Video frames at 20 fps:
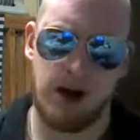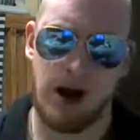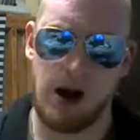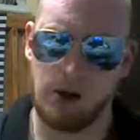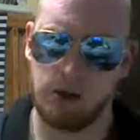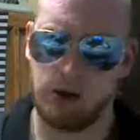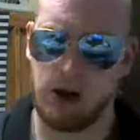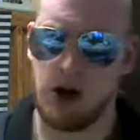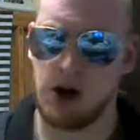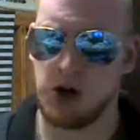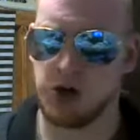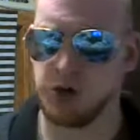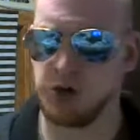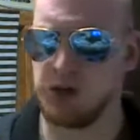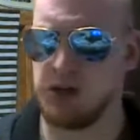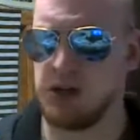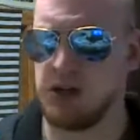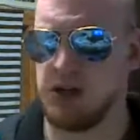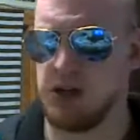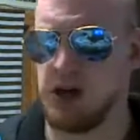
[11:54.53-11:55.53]
large
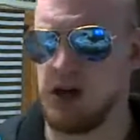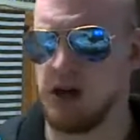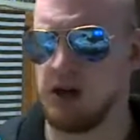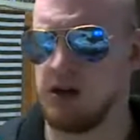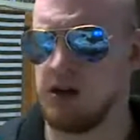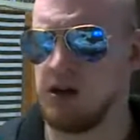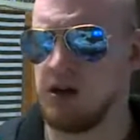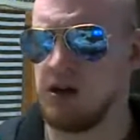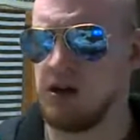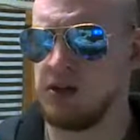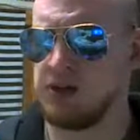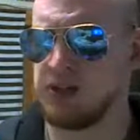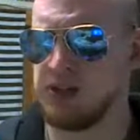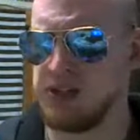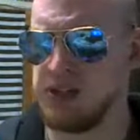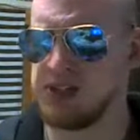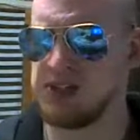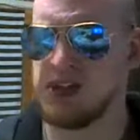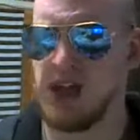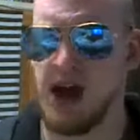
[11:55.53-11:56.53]
the
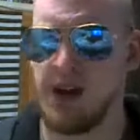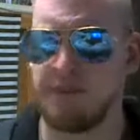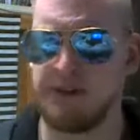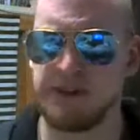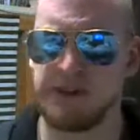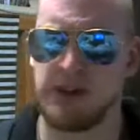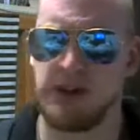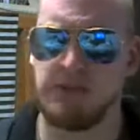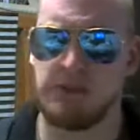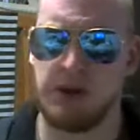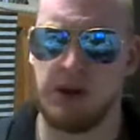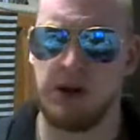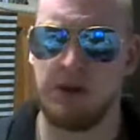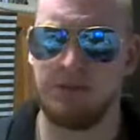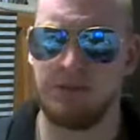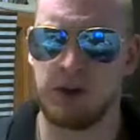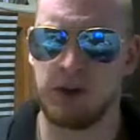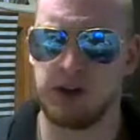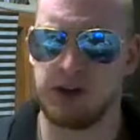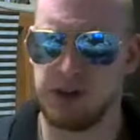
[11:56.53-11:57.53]
disc copy is going to be,
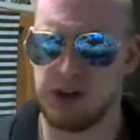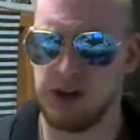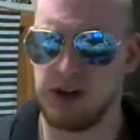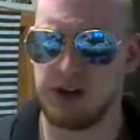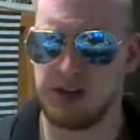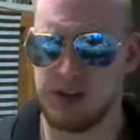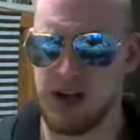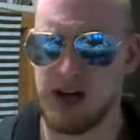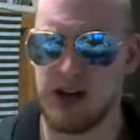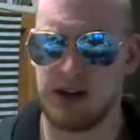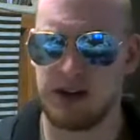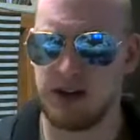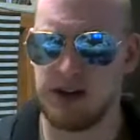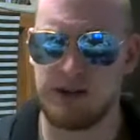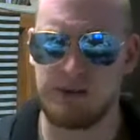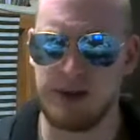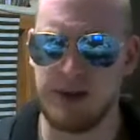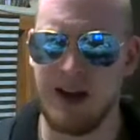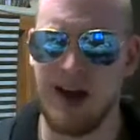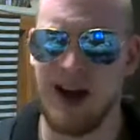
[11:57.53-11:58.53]
considering it's going to
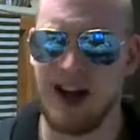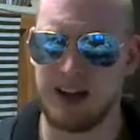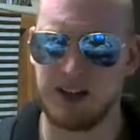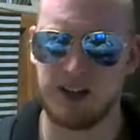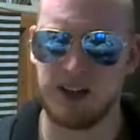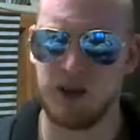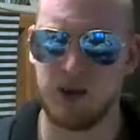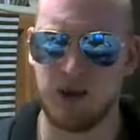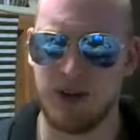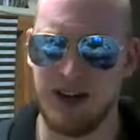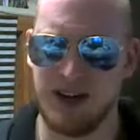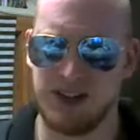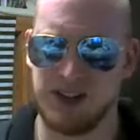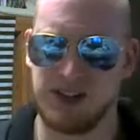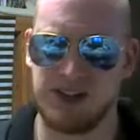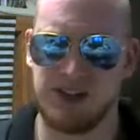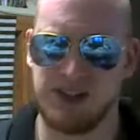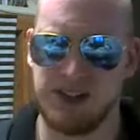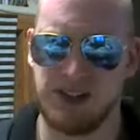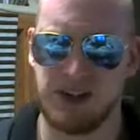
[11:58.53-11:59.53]
be on 2
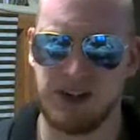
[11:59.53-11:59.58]
discs.